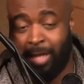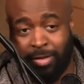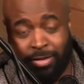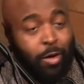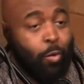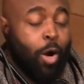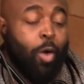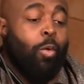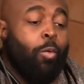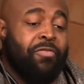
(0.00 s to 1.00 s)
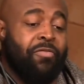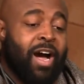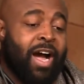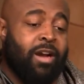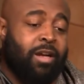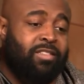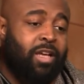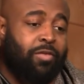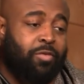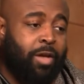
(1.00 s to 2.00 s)
just curious, where will we find
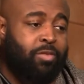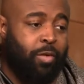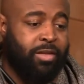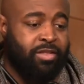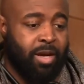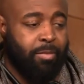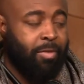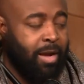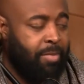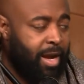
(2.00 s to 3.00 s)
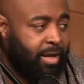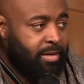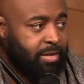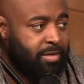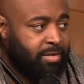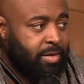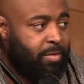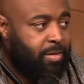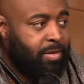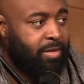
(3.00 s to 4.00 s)
ourselves once we jump right back into the sequel?